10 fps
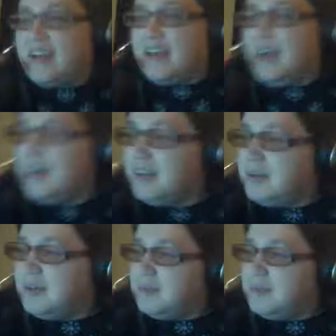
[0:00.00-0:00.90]

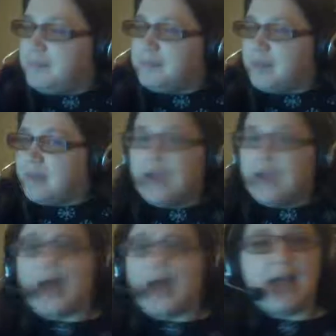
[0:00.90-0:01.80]
oh
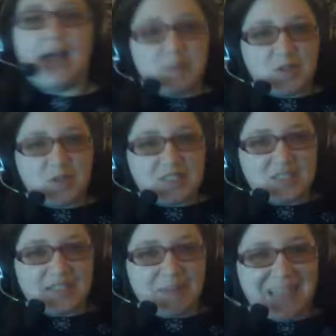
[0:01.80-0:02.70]
yeah, I'm supposed to say
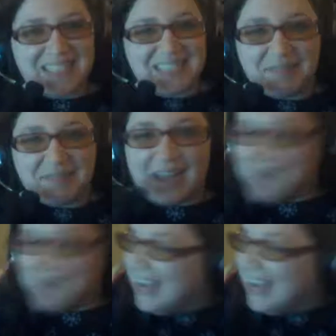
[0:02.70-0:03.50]
my stuff now.